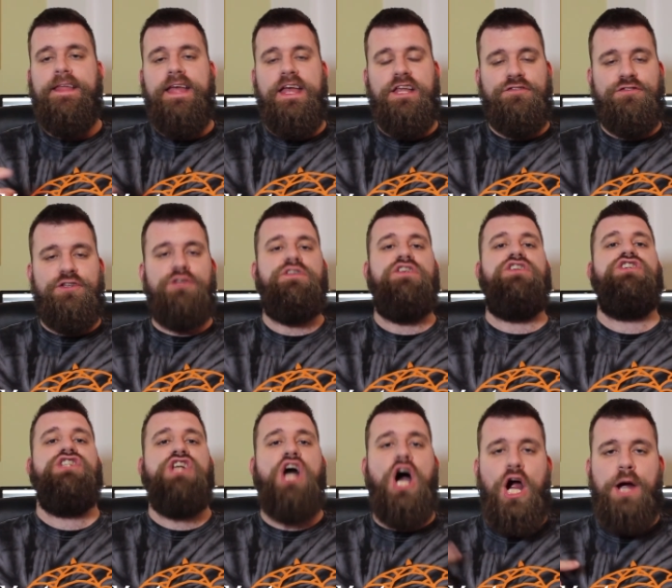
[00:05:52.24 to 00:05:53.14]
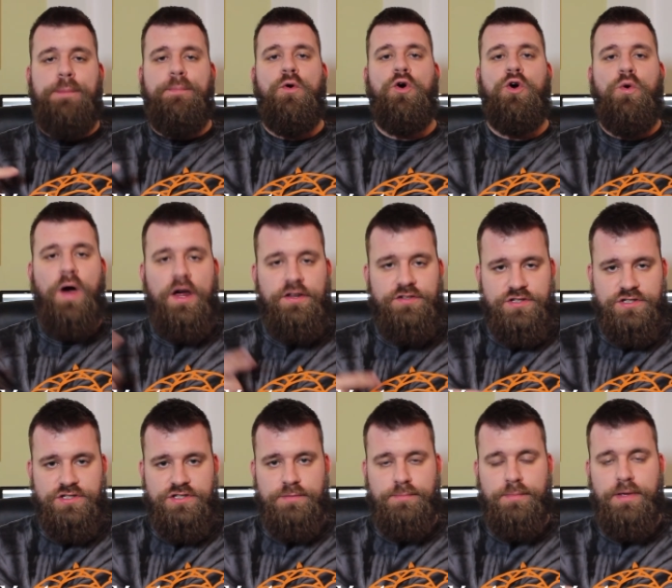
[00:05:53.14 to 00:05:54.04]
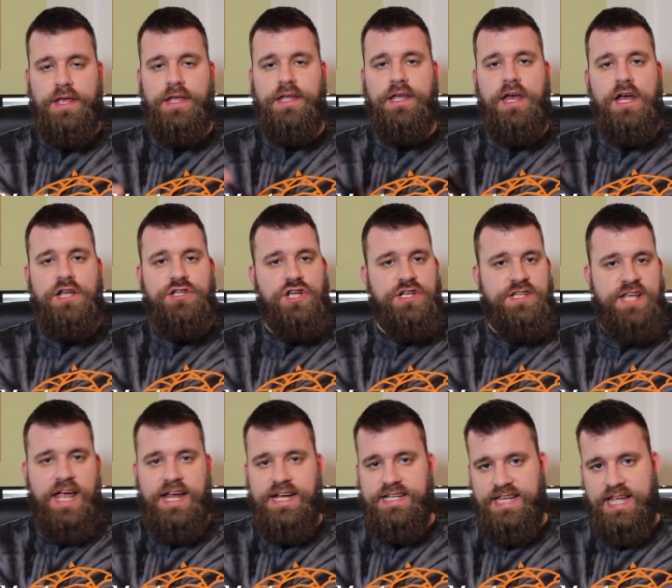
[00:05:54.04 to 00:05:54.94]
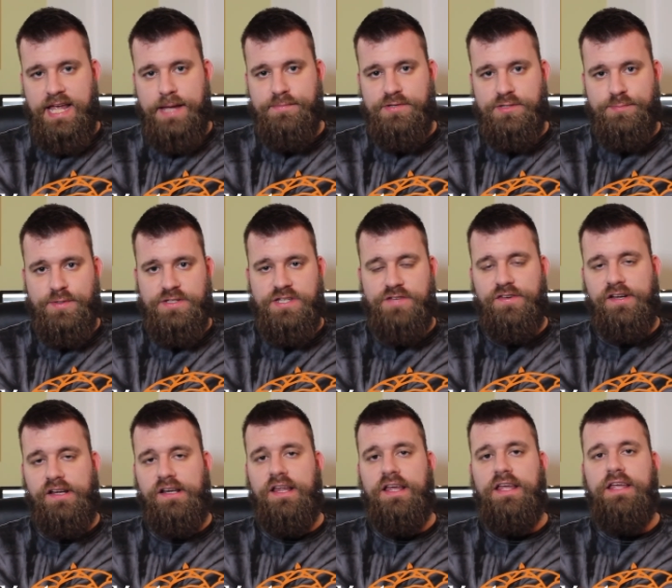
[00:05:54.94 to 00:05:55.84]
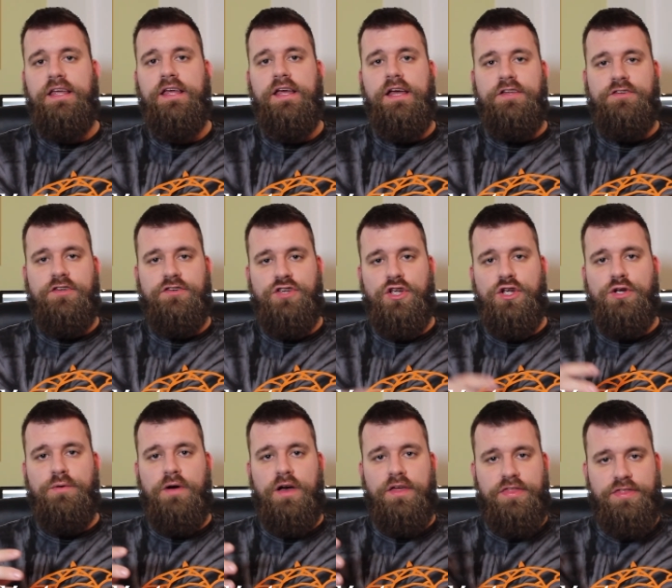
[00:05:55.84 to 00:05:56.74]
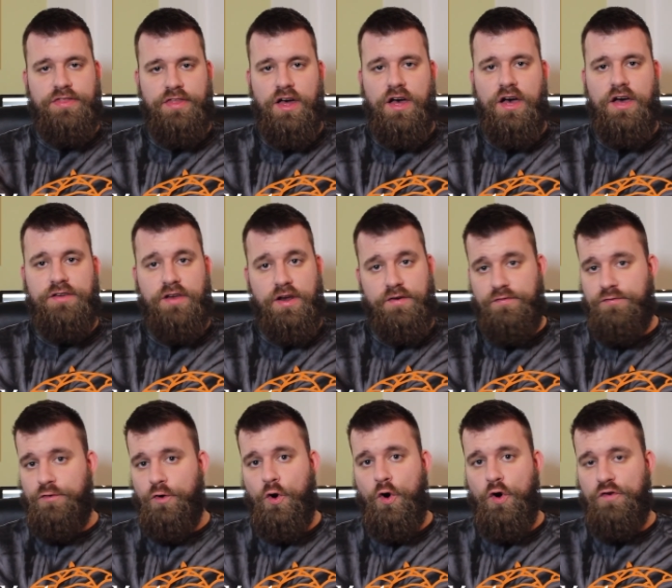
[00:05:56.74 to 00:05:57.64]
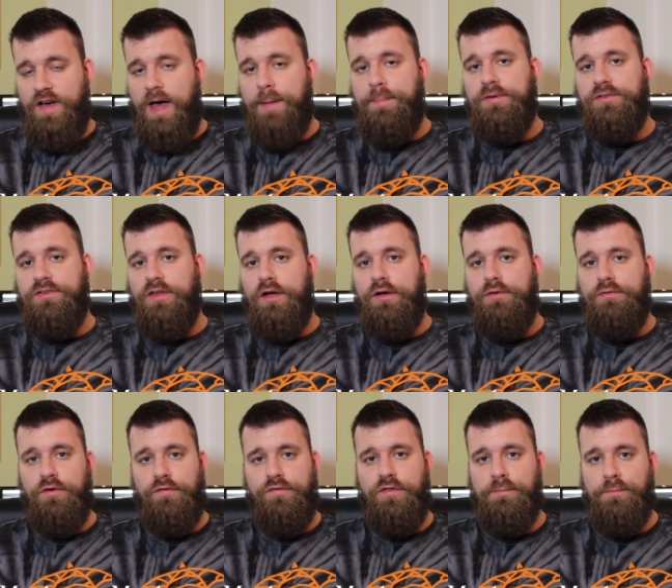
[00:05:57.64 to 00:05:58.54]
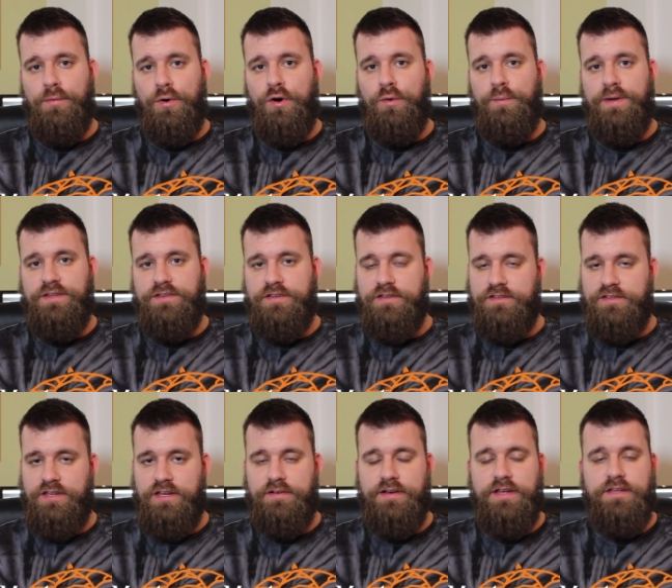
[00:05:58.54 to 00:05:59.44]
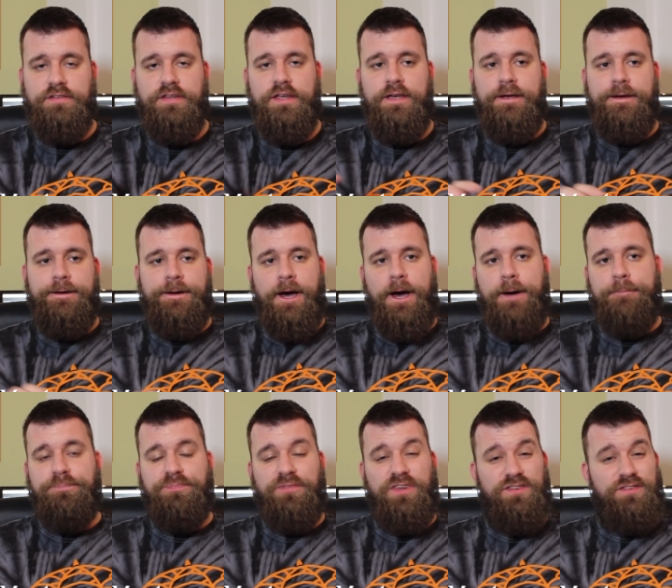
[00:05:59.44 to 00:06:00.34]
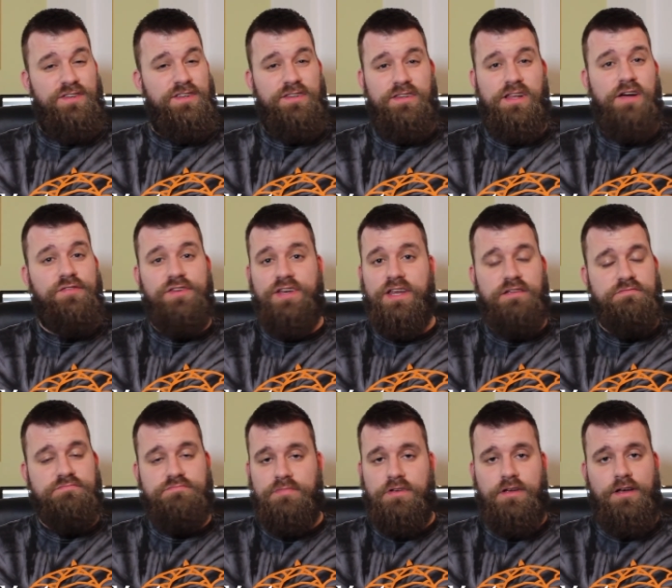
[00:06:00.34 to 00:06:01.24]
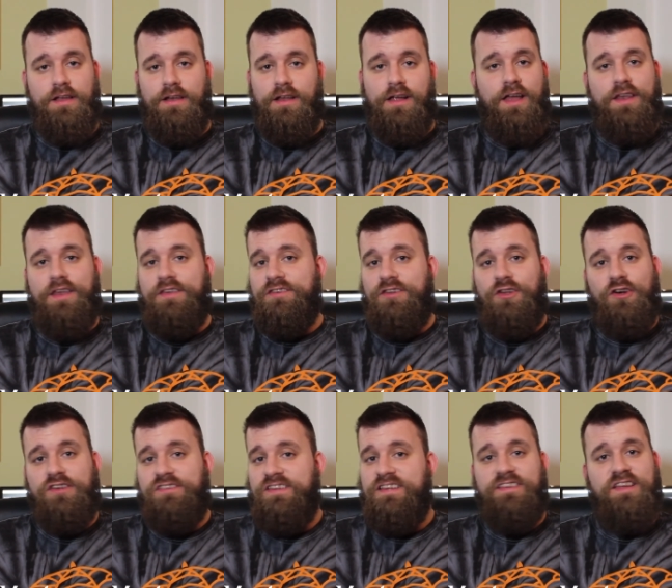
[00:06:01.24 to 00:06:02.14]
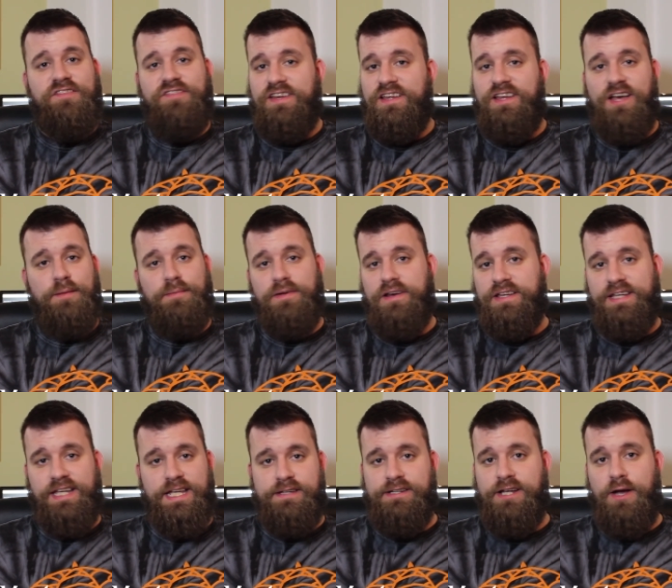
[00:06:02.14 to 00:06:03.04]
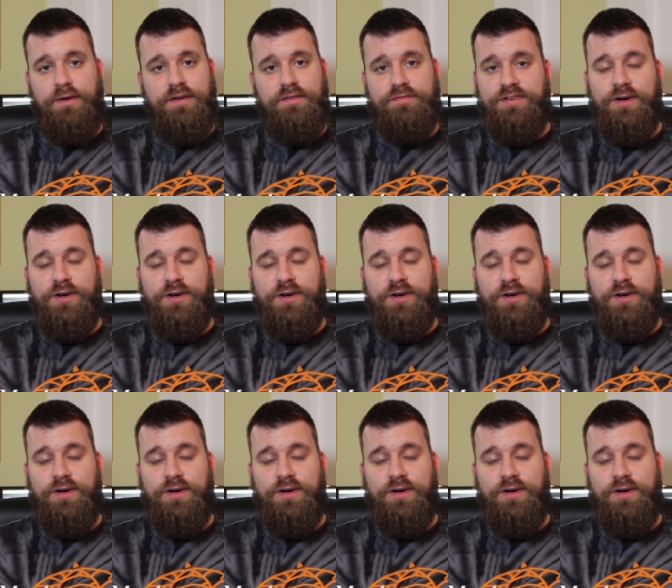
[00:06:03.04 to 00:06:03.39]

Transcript: is for you to chuck more questions at me to take to him specifically to do a 3rd and 4th episode of the MOAR Winters series, because he's loving it. And as long as he's loving it, I'm going to keep going and